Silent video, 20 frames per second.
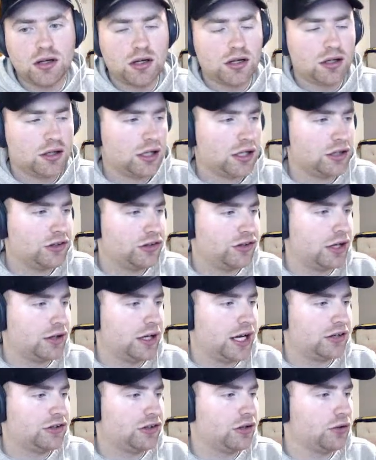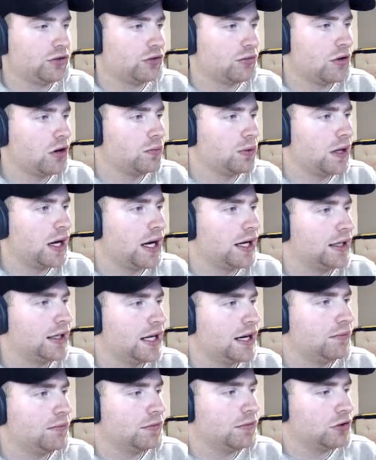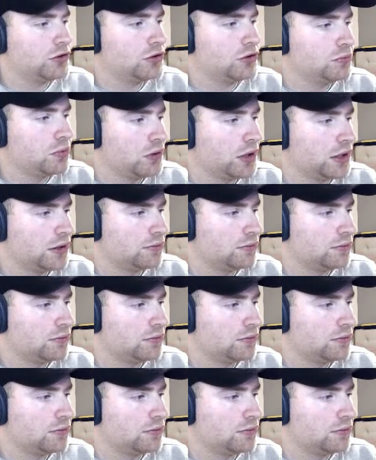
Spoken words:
and Steele's a role player. Yep, good point.